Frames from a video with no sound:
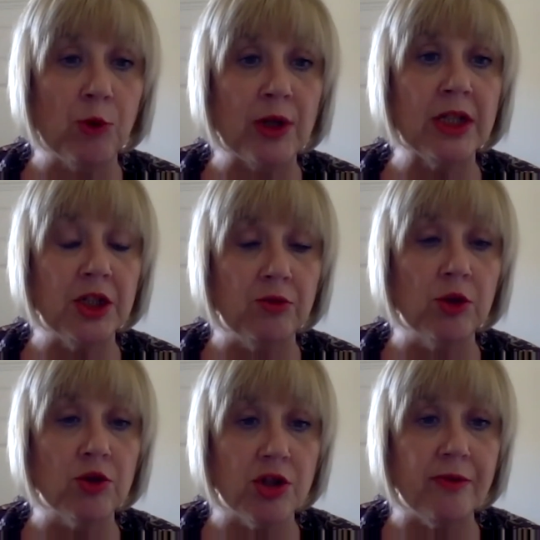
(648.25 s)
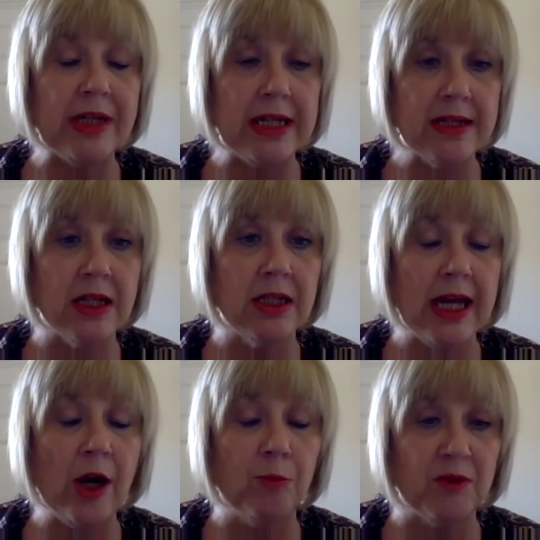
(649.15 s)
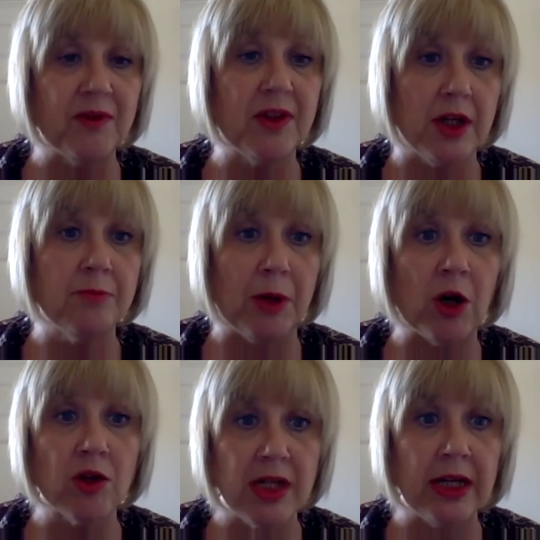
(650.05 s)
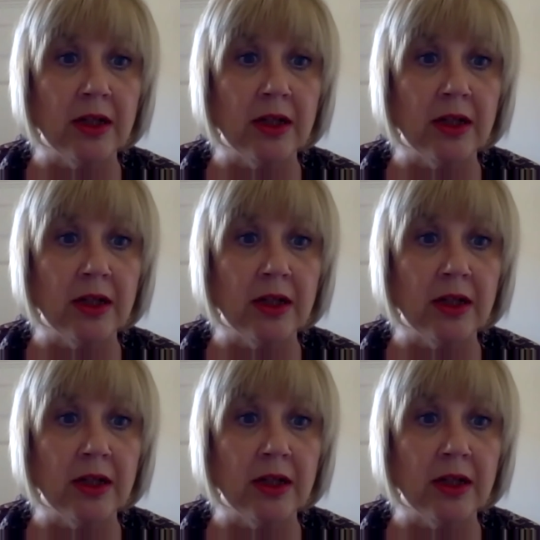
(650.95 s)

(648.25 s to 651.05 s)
point that you look to elicit the help of a third party.